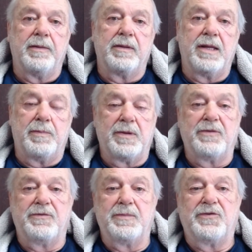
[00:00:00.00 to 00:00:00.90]

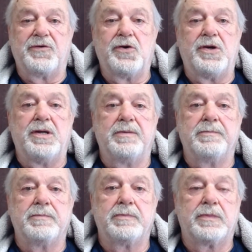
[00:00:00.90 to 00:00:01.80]
Capitalism is good,
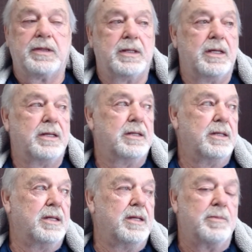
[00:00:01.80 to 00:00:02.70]
okay,
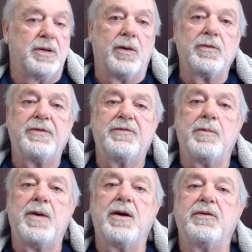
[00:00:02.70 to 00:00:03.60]
but only so
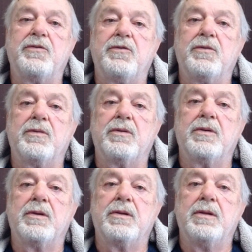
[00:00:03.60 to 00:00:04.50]
much.
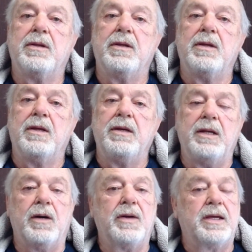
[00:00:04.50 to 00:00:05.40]

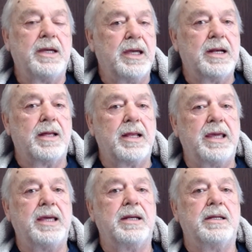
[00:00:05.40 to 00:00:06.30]
It can get out of
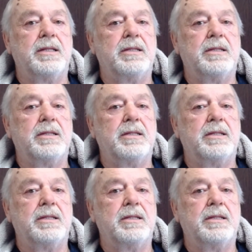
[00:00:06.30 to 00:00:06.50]
hand,